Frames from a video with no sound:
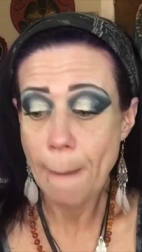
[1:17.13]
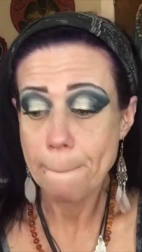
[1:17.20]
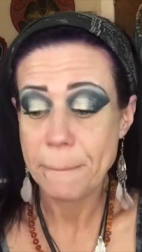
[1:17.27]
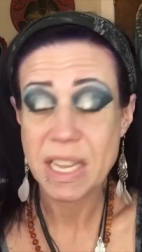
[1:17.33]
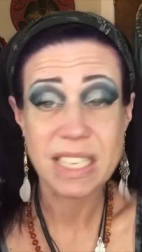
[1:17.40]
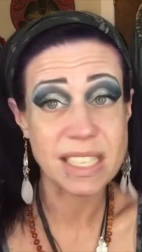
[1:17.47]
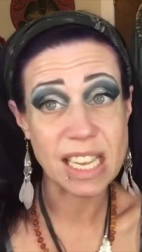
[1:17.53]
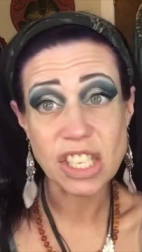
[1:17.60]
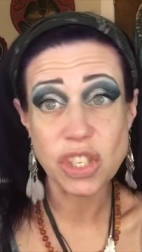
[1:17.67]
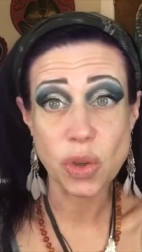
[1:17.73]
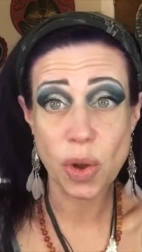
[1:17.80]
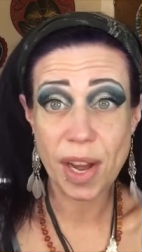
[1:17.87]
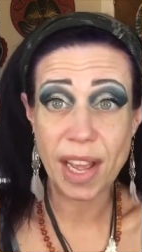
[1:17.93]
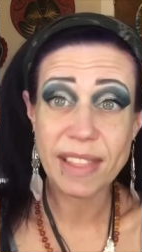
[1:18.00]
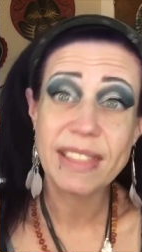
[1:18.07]
because I saw
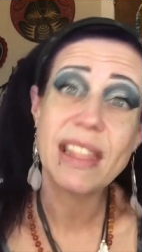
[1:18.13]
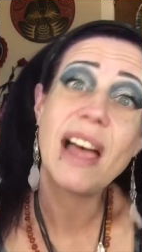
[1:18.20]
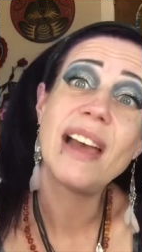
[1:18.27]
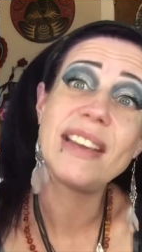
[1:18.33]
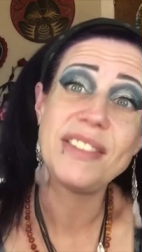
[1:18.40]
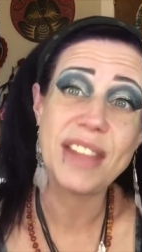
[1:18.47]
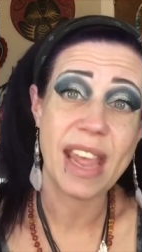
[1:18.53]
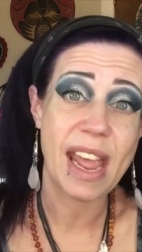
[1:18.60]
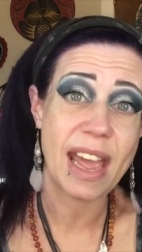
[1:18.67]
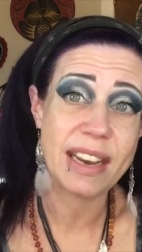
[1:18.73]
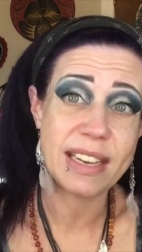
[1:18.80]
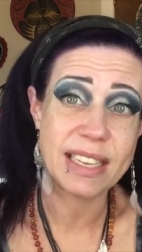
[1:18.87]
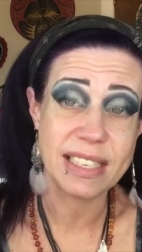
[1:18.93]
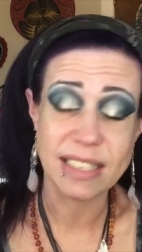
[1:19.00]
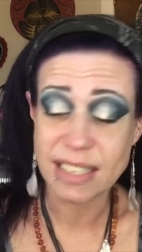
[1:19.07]
online they had
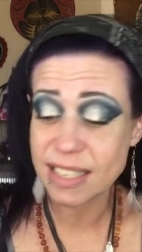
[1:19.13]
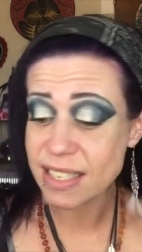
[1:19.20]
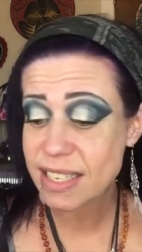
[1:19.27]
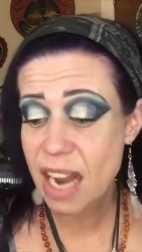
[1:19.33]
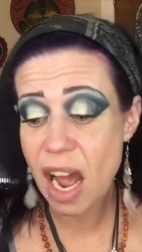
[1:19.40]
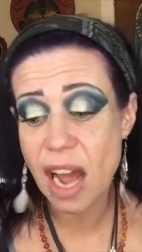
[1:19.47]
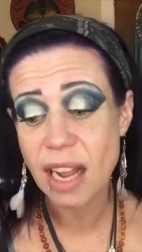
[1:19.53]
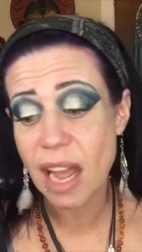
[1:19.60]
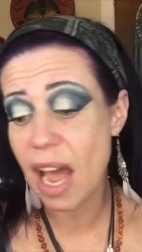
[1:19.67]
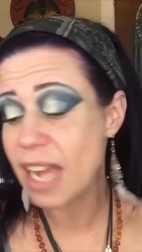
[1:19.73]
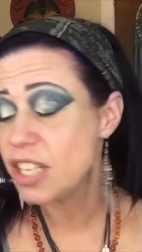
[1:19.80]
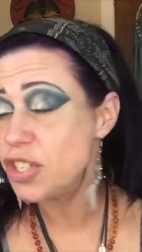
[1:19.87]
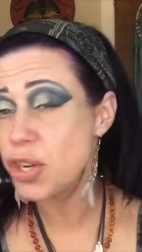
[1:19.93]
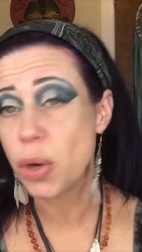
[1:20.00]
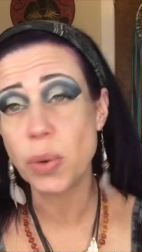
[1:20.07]
it in stock. I
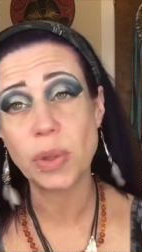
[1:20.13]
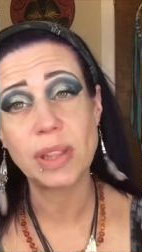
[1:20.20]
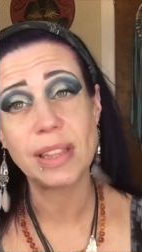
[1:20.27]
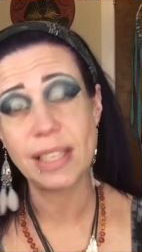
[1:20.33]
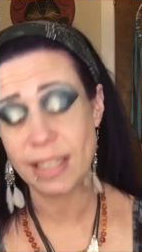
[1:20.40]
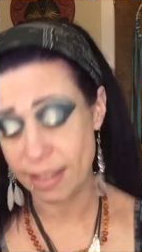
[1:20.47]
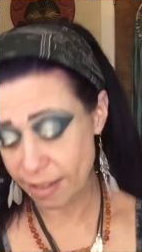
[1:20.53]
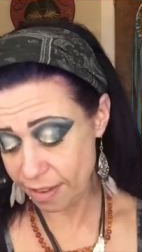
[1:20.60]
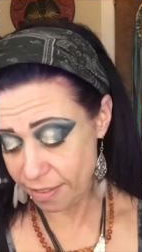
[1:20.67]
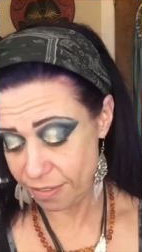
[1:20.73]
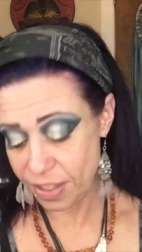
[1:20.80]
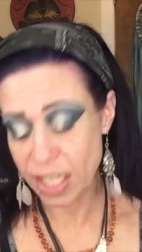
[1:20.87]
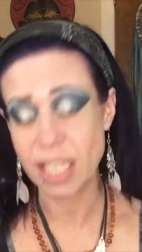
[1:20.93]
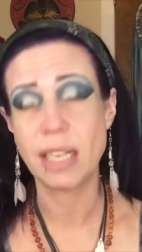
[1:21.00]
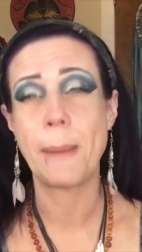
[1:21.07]
don't live
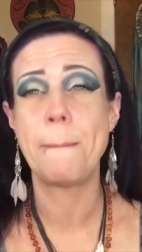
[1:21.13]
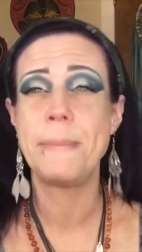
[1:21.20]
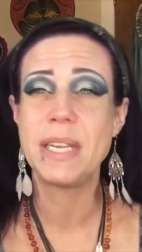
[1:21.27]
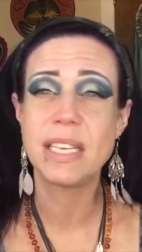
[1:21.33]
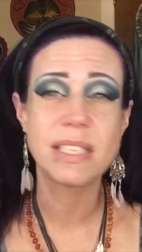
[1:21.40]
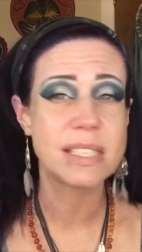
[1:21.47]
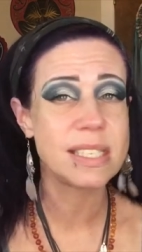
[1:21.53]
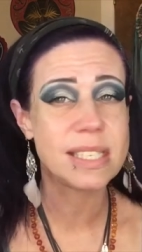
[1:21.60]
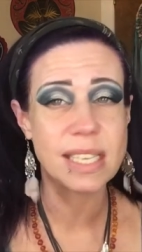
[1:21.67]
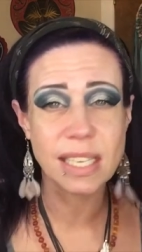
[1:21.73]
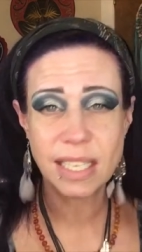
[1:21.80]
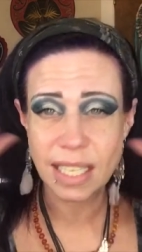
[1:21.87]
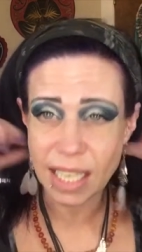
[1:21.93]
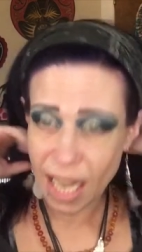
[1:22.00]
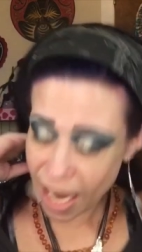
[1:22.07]
in a big
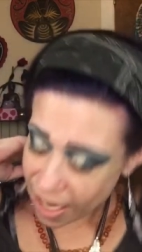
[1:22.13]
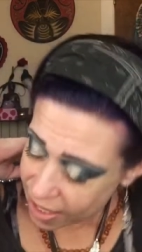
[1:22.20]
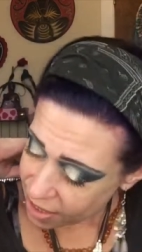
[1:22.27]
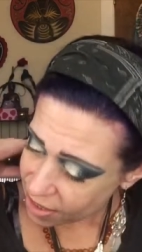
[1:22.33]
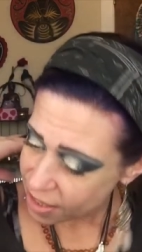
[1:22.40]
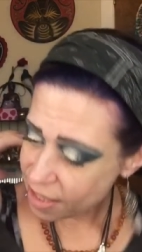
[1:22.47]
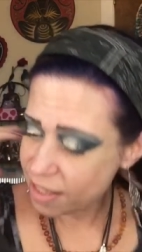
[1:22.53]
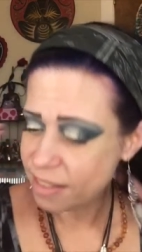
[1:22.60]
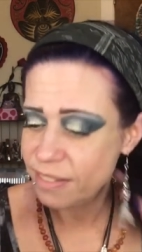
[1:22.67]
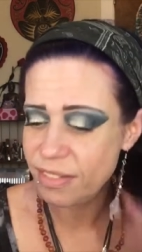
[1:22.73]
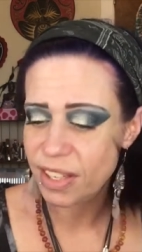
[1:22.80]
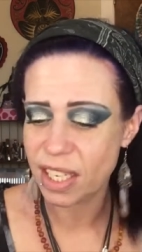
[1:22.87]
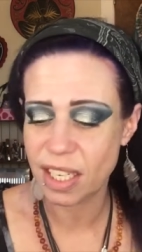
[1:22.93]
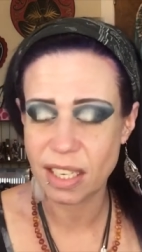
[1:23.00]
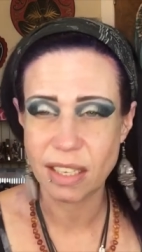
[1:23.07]
city. I live
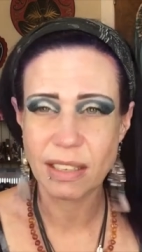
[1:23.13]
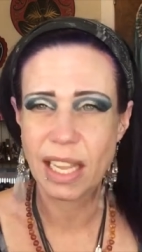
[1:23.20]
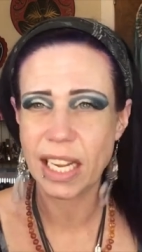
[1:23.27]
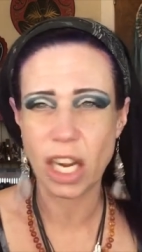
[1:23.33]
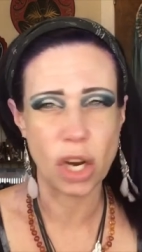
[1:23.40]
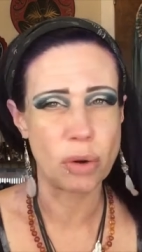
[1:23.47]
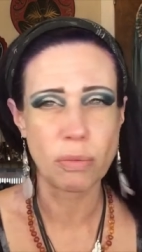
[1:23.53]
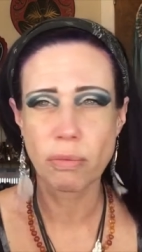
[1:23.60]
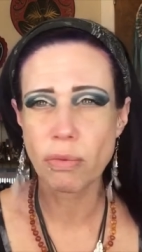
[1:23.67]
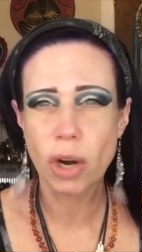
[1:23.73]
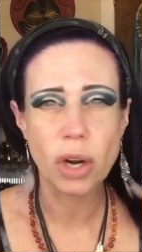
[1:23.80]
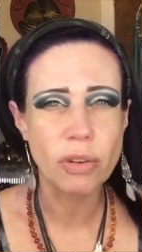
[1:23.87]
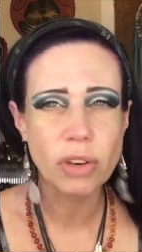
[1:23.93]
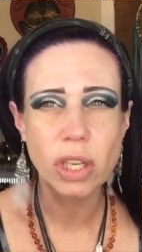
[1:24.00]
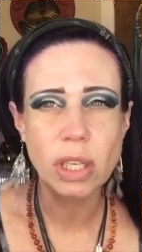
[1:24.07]
in like a
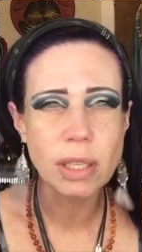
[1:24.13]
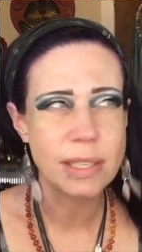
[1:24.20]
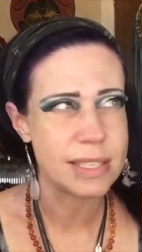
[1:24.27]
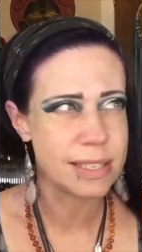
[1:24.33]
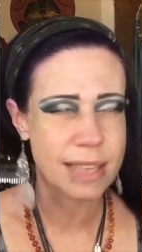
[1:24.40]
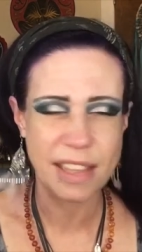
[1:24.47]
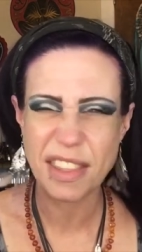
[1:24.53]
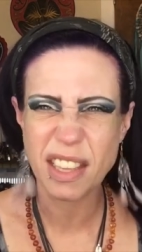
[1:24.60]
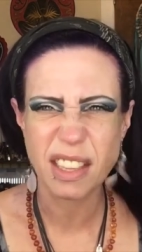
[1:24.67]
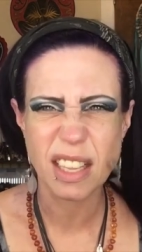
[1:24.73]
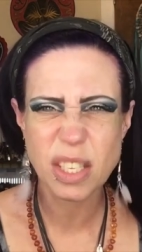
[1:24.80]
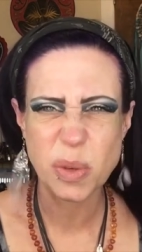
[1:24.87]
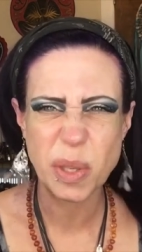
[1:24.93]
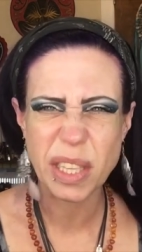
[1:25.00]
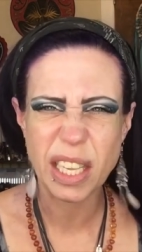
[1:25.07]
rural, I think
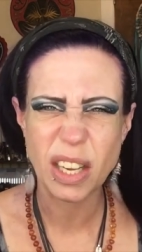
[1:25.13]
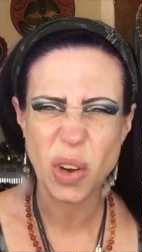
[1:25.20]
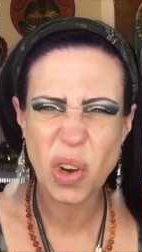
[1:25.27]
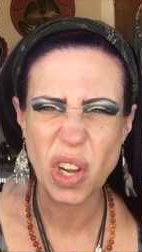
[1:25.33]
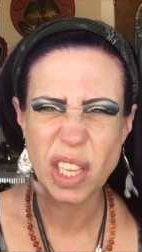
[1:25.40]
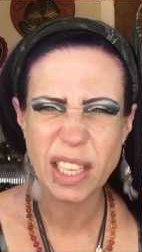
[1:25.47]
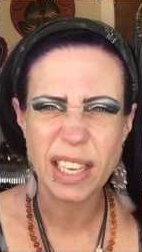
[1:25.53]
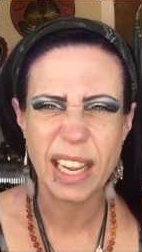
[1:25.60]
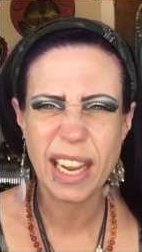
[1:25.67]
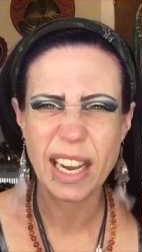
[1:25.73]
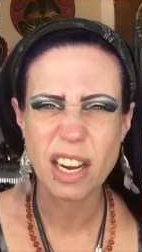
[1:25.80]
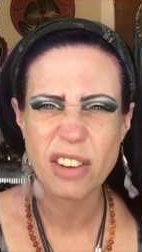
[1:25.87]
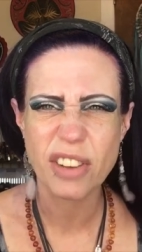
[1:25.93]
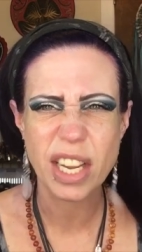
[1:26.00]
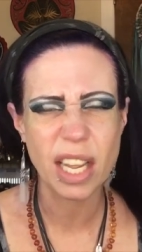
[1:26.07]
that's what they call it,
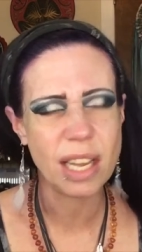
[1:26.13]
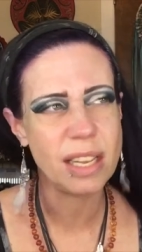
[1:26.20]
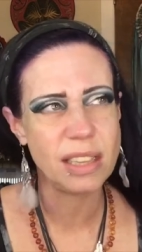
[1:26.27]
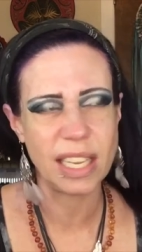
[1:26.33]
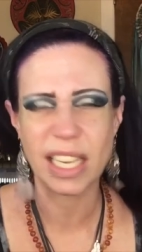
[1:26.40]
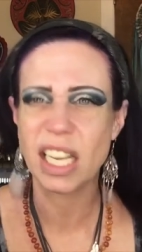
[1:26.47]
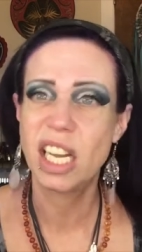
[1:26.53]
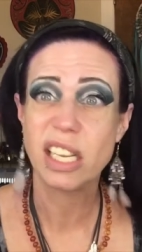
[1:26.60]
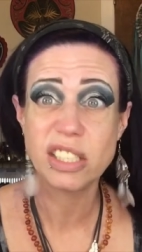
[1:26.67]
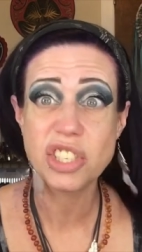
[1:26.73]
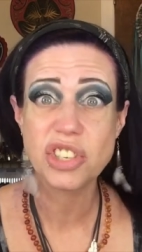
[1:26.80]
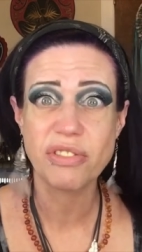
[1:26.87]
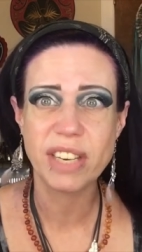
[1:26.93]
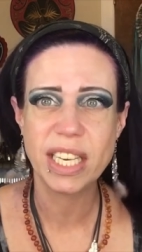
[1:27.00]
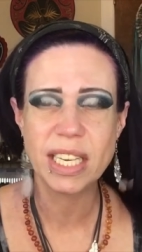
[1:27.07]
area, like
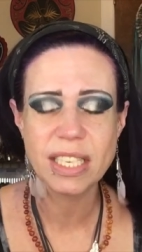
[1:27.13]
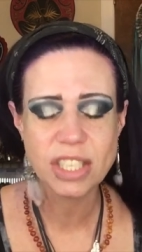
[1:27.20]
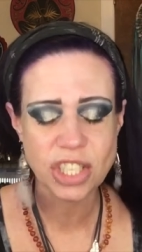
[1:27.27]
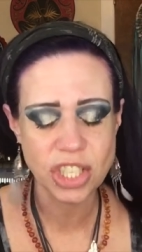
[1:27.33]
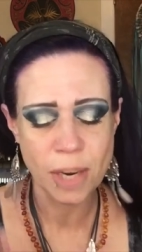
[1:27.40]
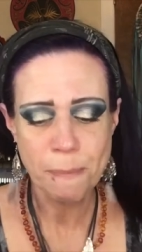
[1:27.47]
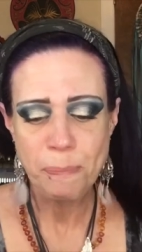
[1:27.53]
country-ish.